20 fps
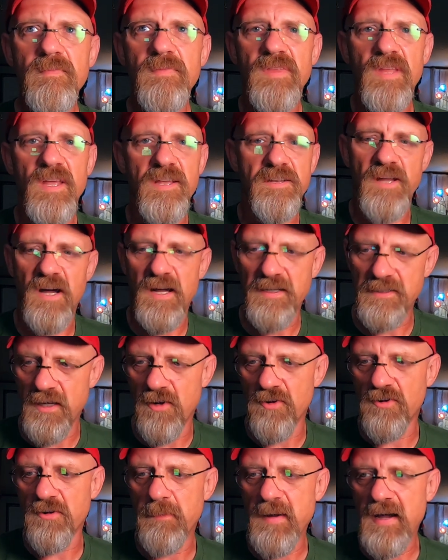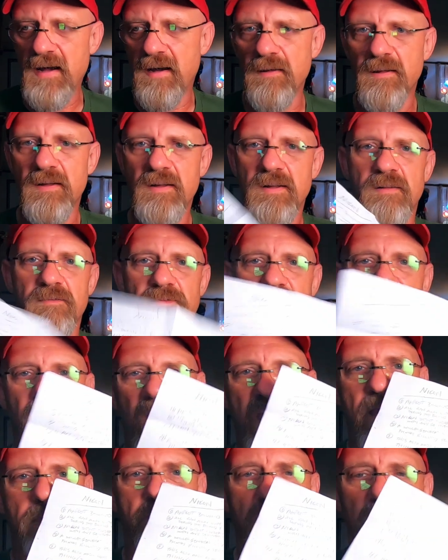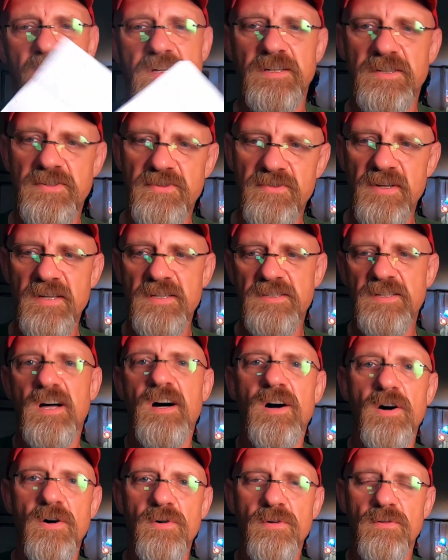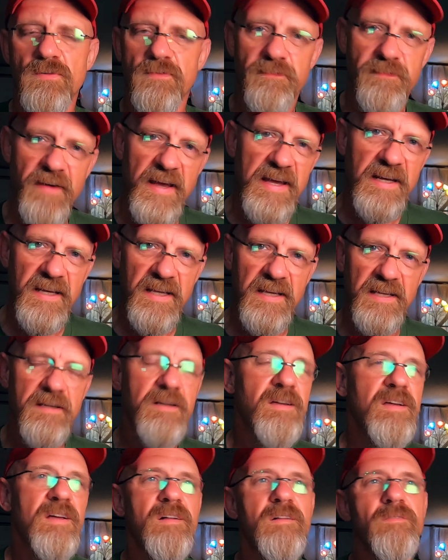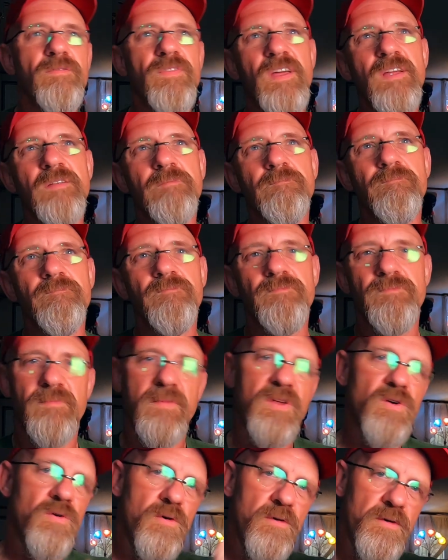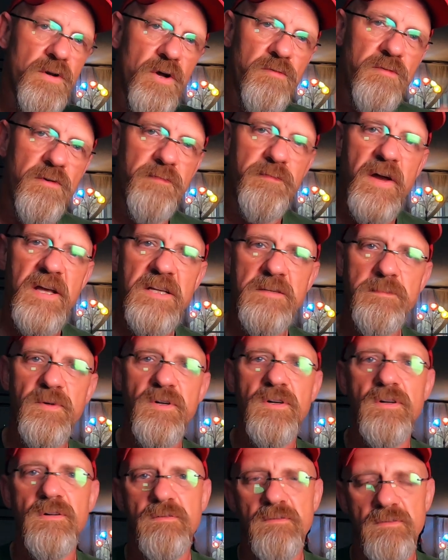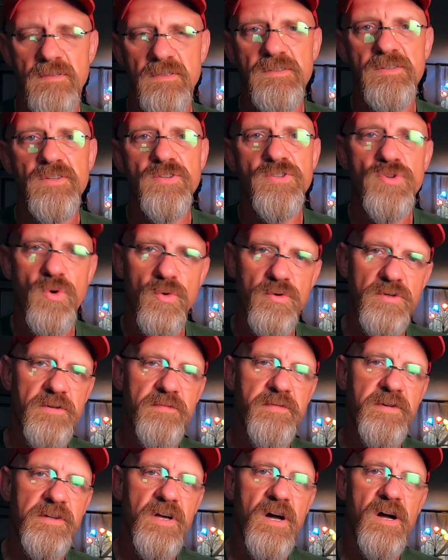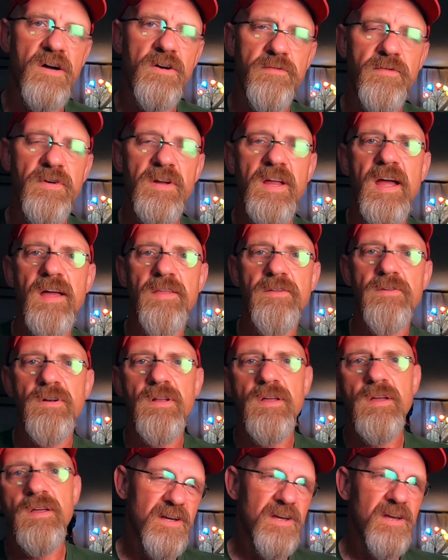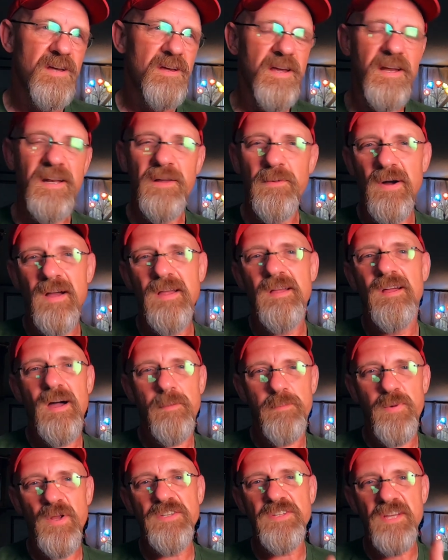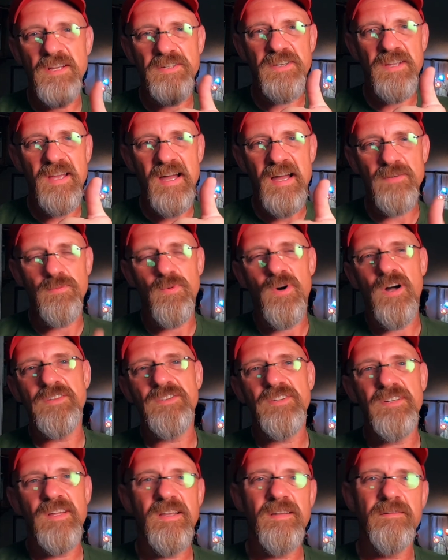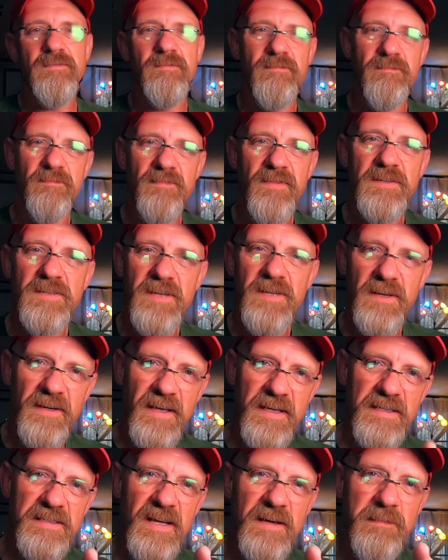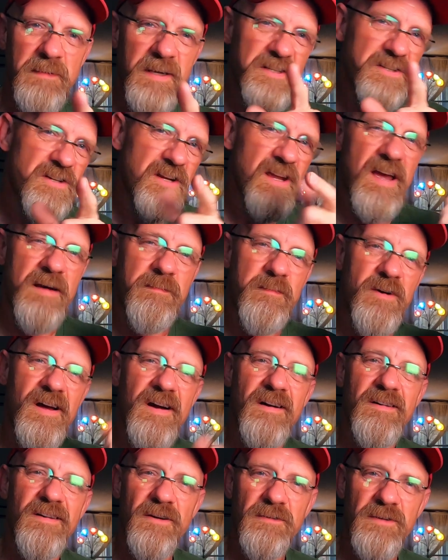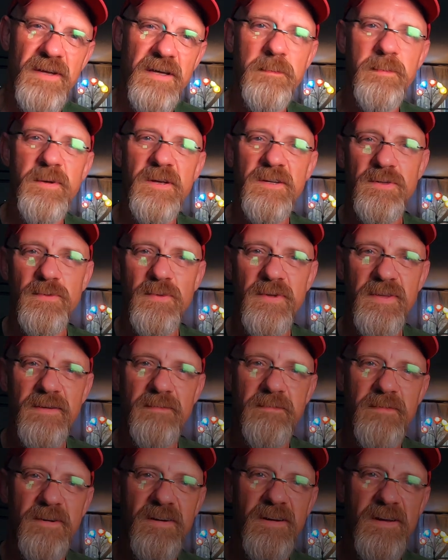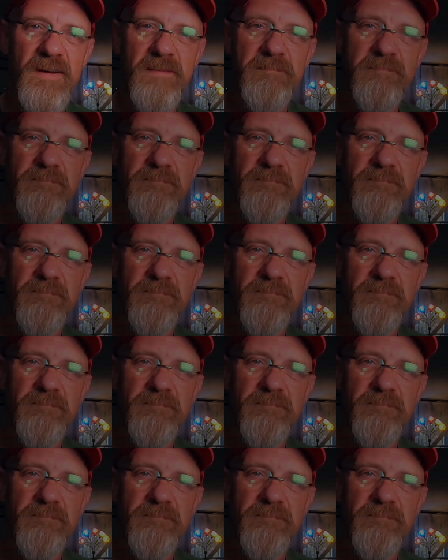and not talk about the camera industry as a whole failing, then go on over to Facebook. It's the Georgia Photographer Gathering. Anyway, I appreciate you guys watching, and until next time, get your camera out. Go take a picture with it, all right?